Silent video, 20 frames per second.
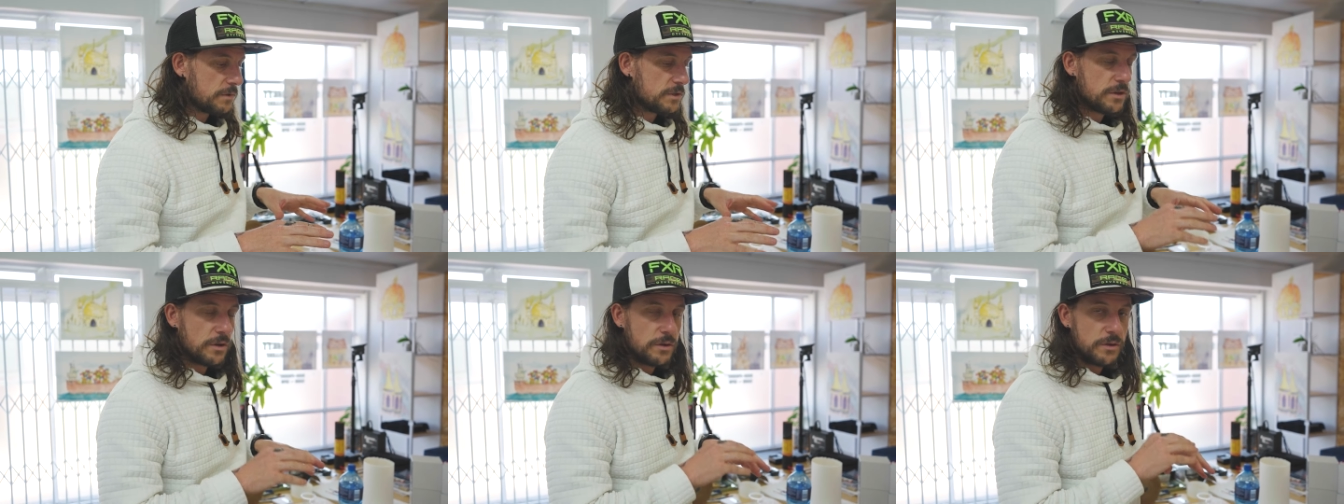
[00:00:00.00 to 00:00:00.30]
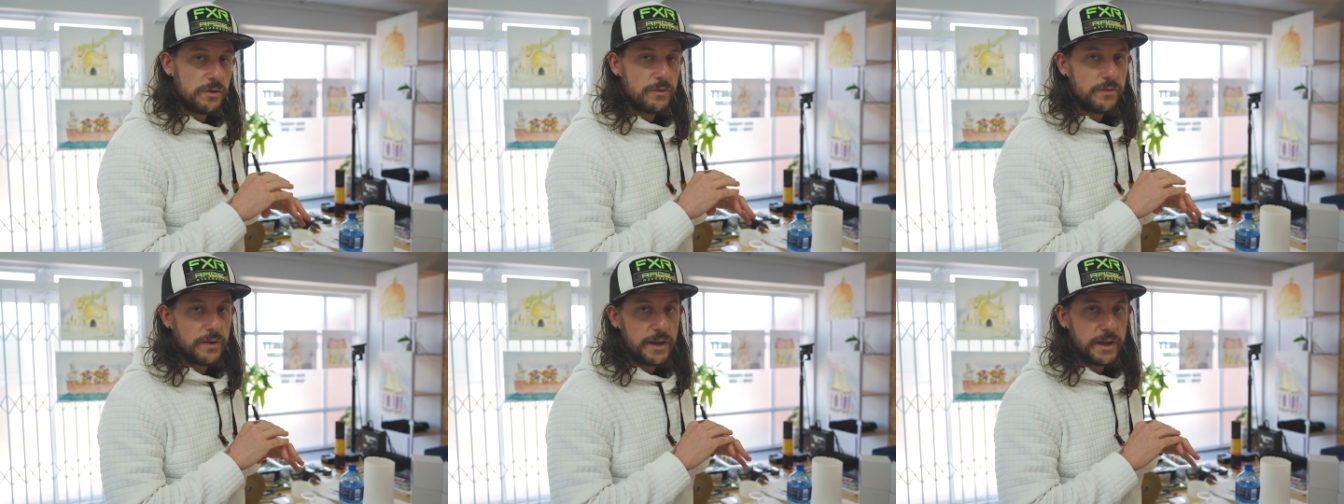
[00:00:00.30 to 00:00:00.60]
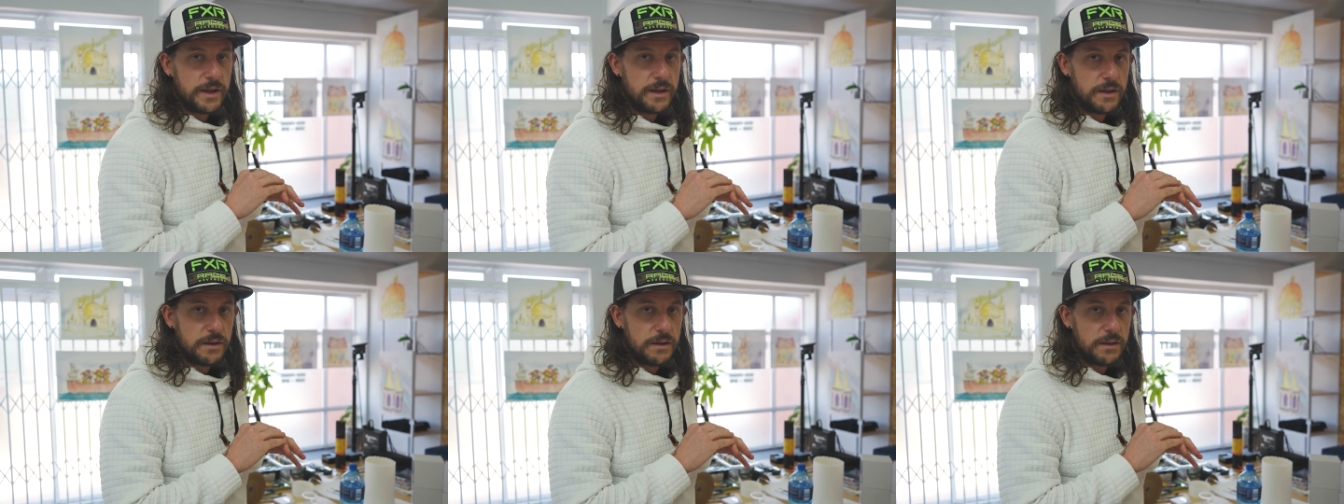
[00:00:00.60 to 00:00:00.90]
So you
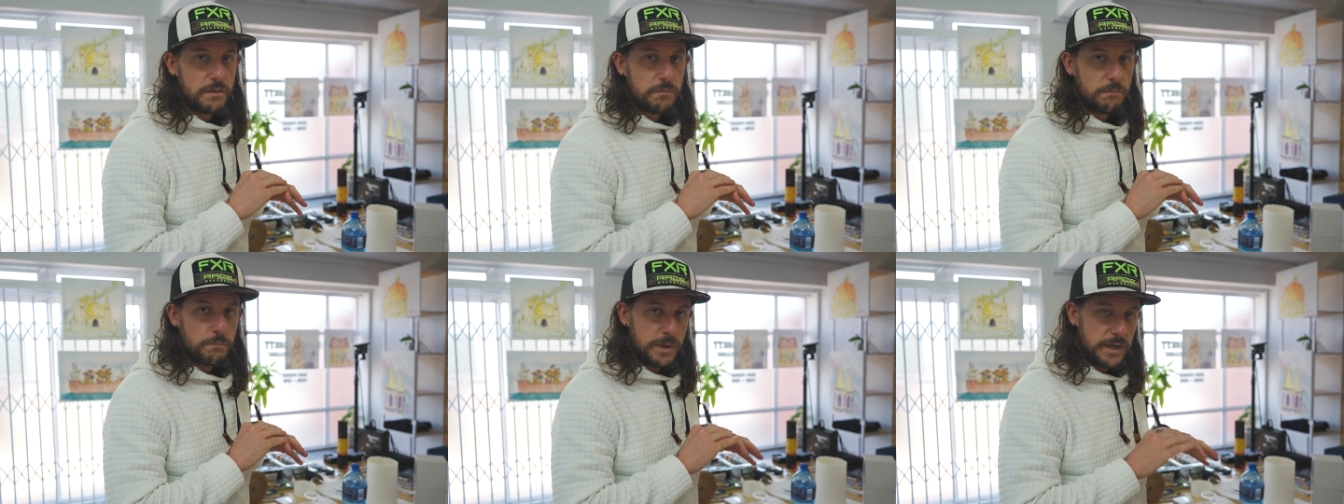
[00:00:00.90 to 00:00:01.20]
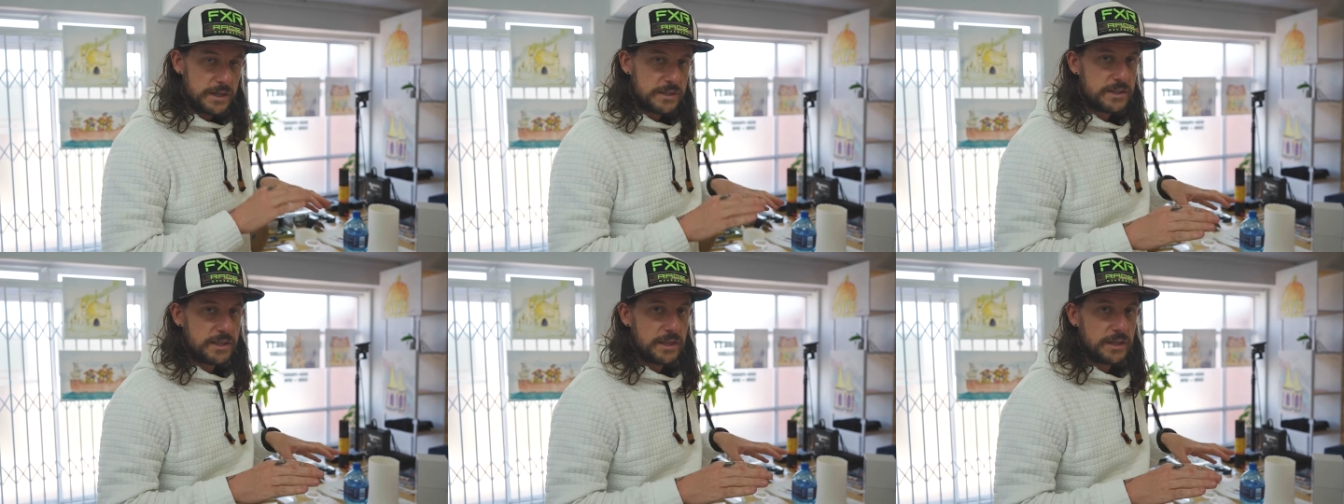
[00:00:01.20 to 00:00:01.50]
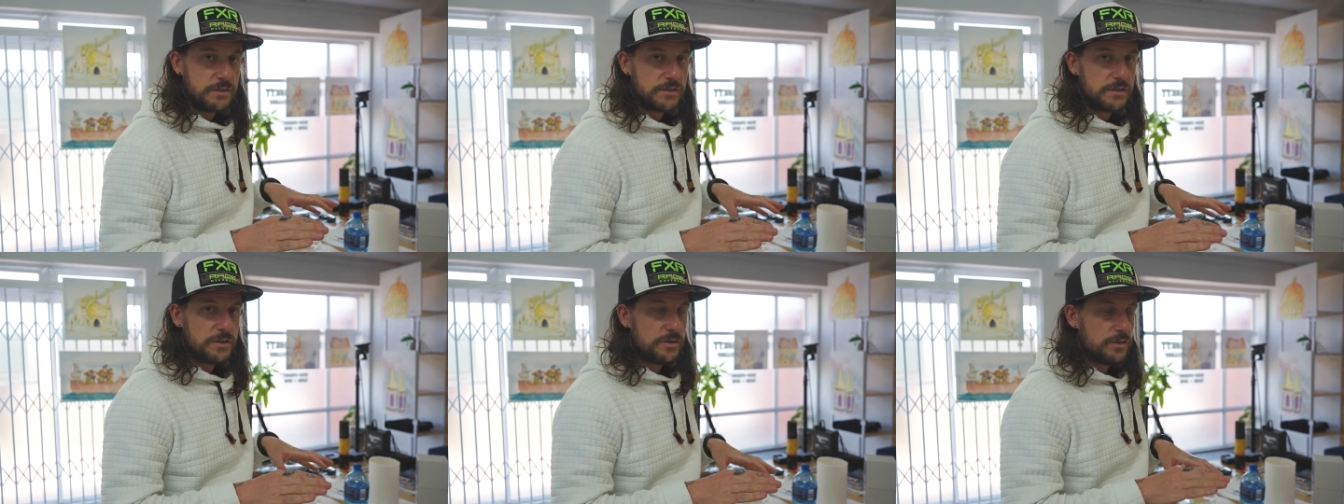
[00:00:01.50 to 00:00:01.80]
best
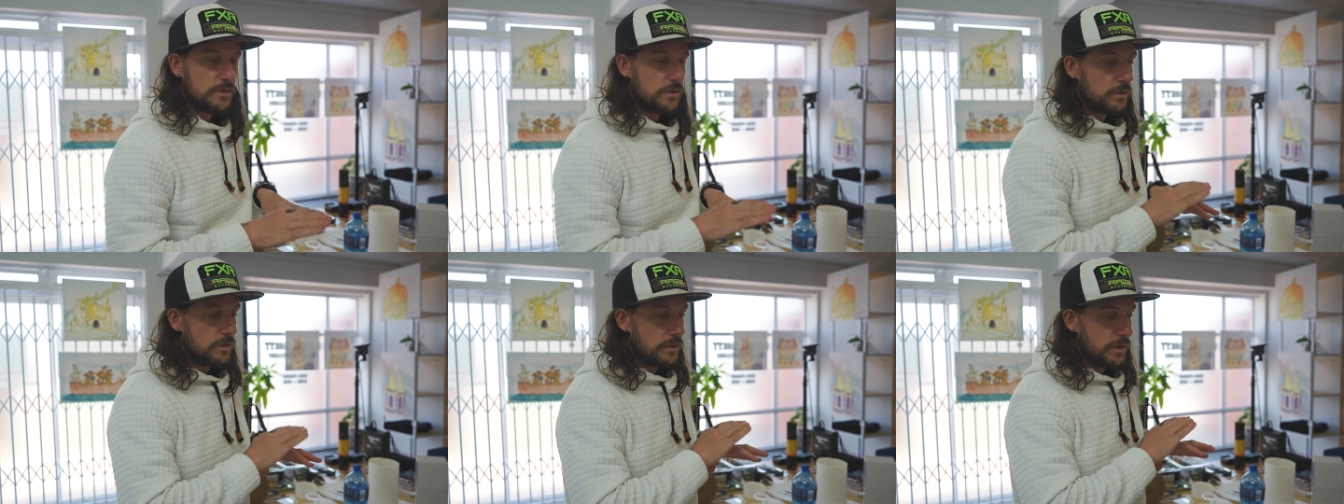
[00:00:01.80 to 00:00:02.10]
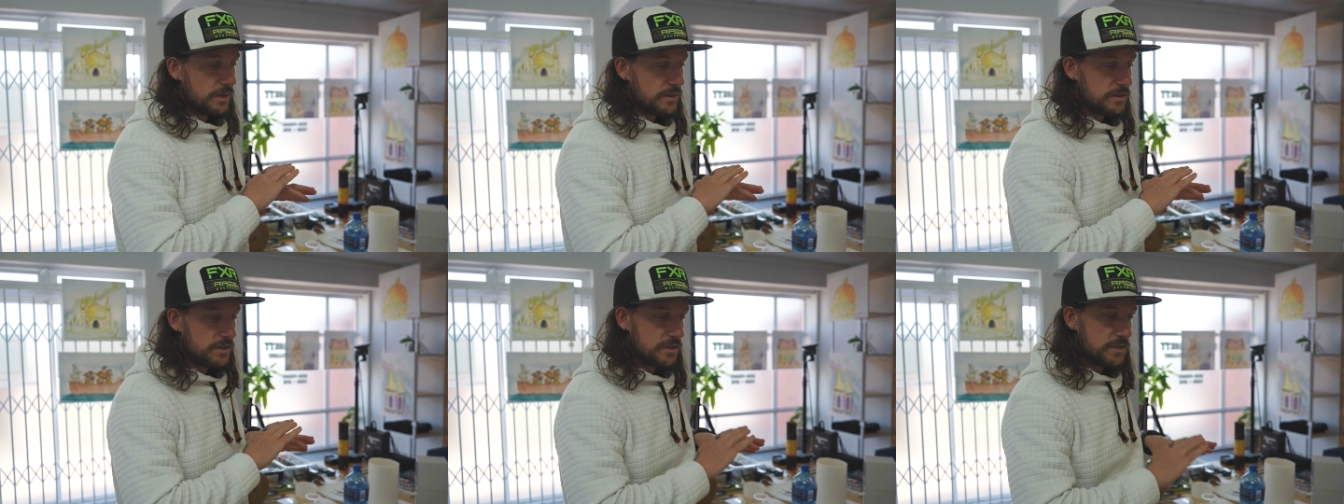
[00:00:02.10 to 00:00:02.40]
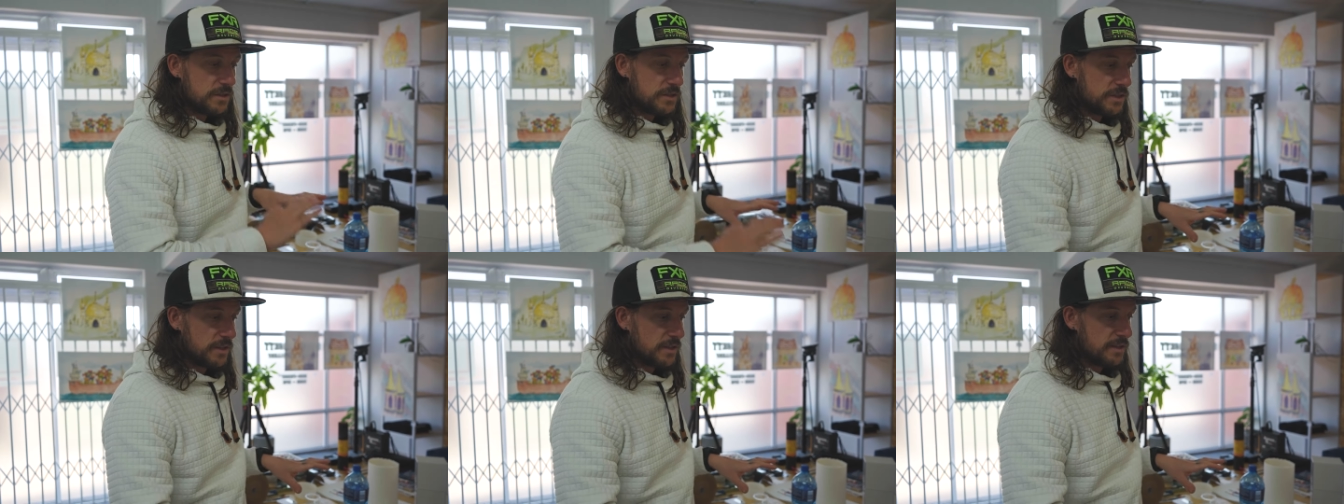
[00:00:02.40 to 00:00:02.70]
thing to do is
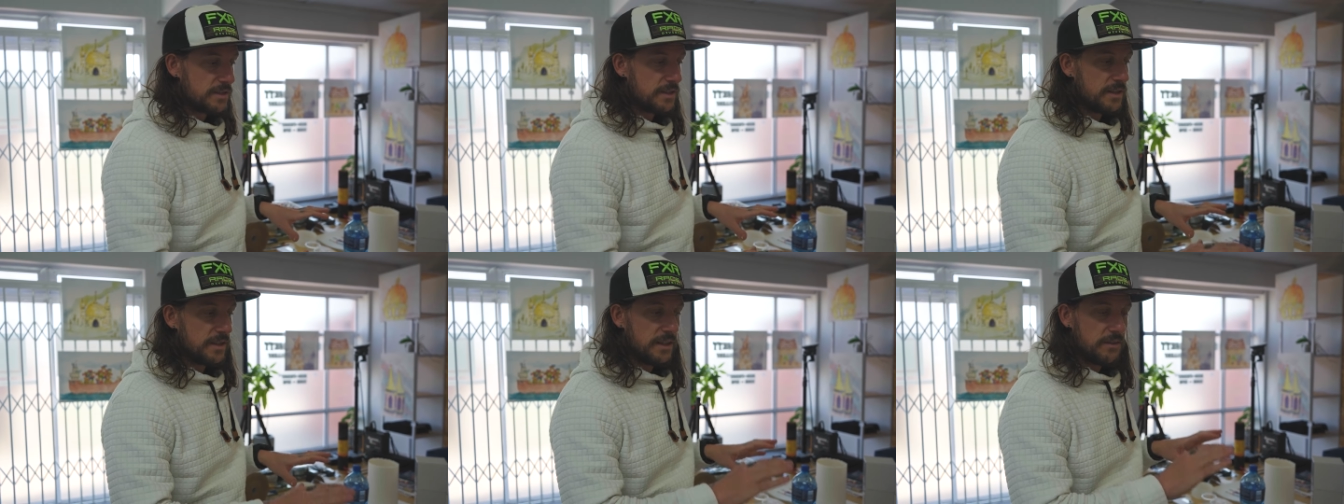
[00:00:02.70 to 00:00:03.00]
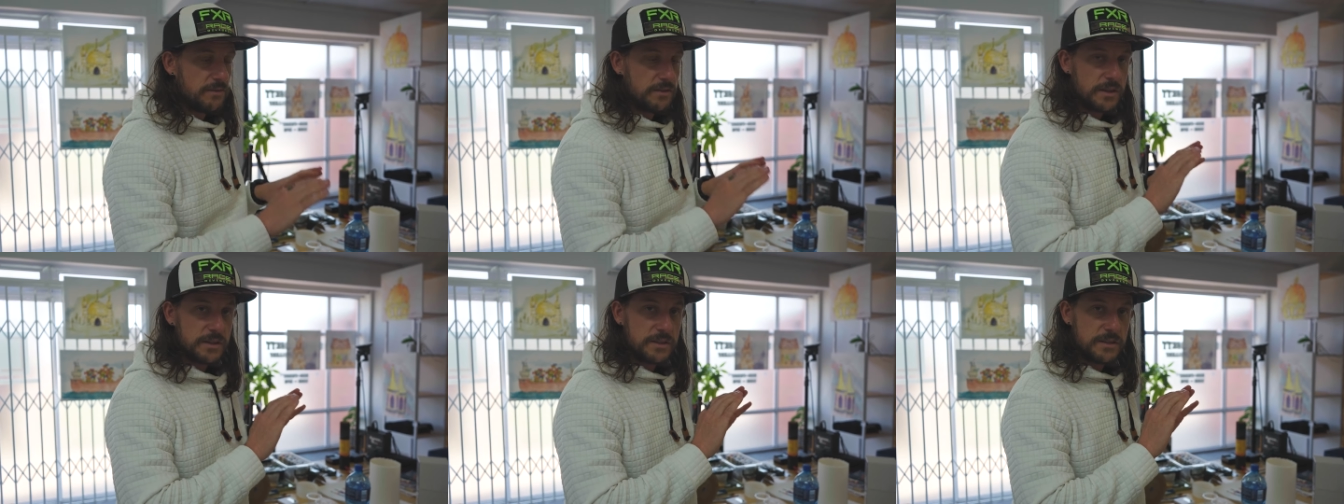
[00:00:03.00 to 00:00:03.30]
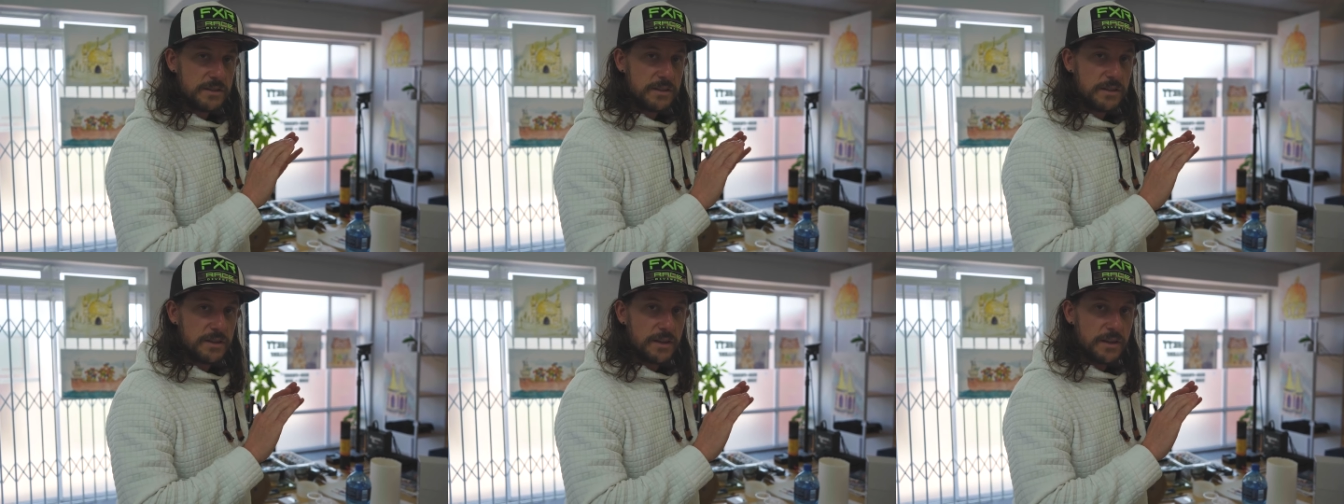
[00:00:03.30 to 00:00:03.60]
just leave
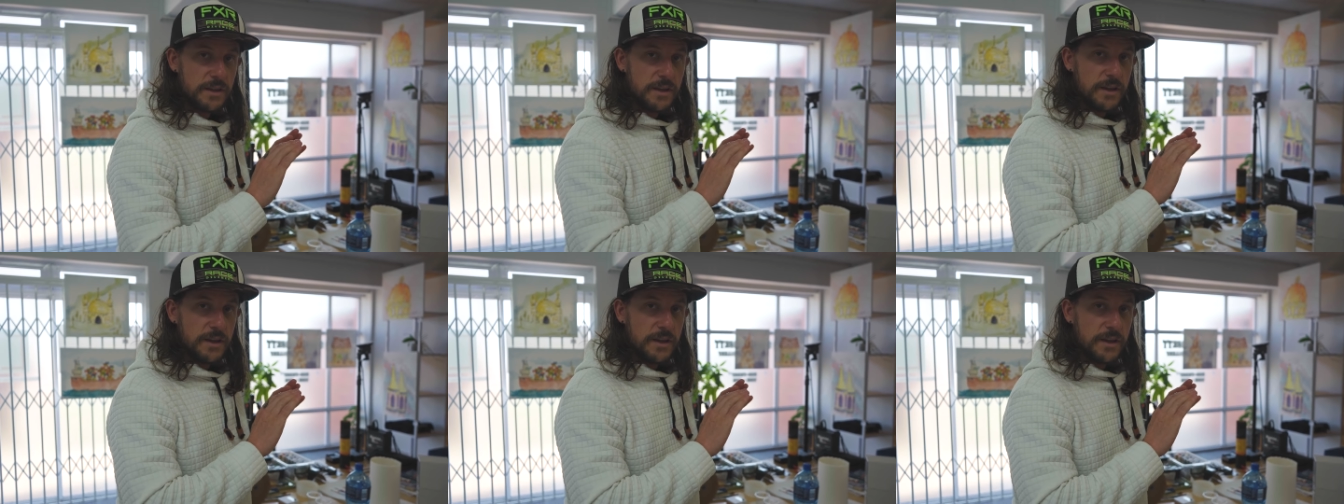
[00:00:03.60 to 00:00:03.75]
it,